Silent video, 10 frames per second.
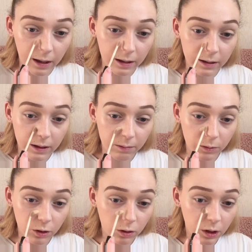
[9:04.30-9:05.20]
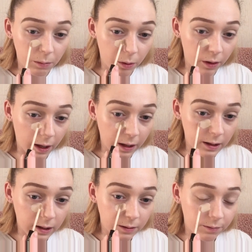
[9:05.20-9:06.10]
and I'm just going to put
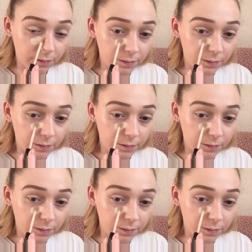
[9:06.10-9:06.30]
this